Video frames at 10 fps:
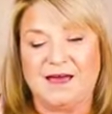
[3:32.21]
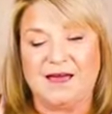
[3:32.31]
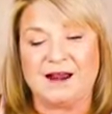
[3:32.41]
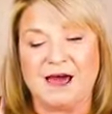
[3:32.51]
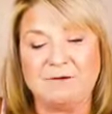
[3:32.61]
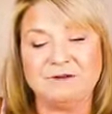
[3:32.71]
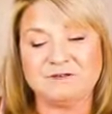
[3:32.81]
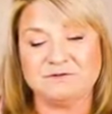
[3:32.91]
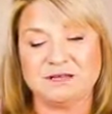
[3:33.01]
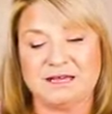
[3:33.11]
And I
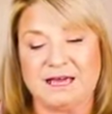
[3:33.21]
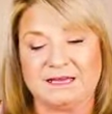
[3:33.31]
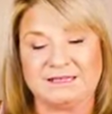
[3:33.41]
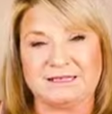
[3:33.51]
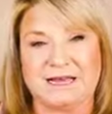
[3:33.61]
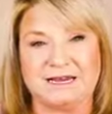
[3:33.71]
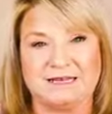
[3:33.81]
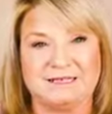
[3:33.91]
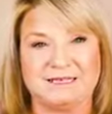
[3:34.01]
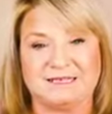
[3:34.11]
was really
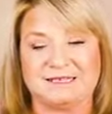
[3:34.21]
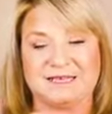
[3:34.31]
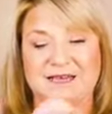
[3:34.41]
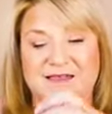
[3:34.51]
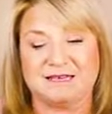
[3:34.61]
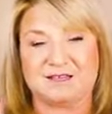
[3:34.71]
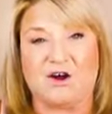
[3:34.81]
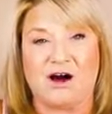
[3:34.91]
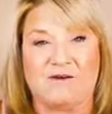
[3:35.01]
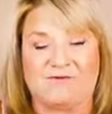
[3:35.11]
excited to see this
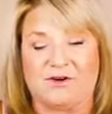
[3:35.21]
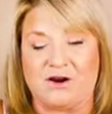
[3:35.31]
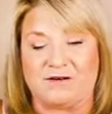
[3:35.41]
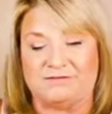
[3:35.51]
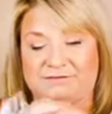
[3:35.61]
offer